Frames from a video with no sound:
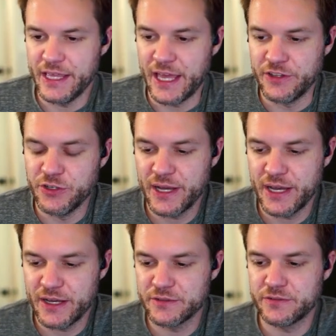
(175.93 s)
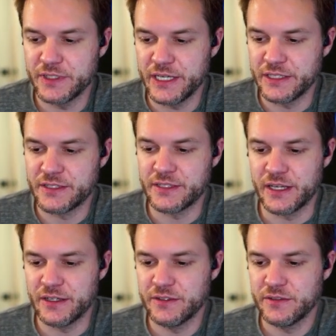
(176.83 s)
And you have it
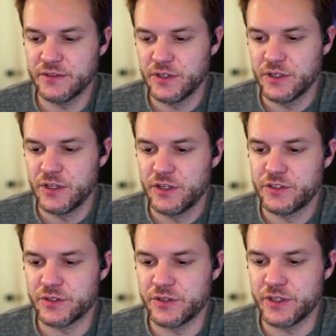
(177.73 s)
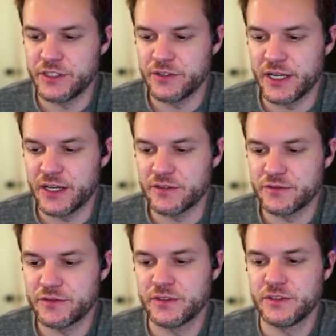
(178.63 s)
set so that you
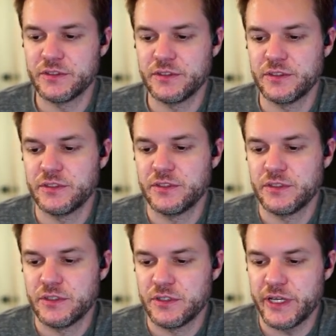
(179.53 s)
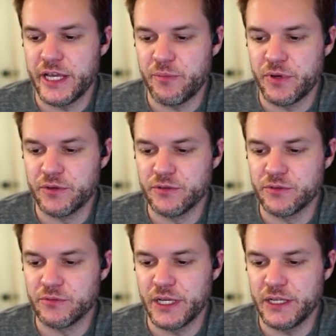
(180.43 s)
have a
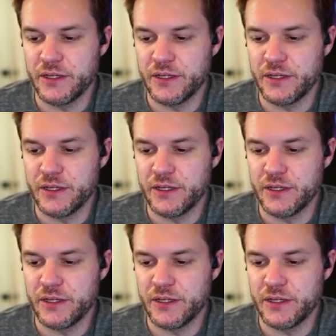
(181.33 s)
pose right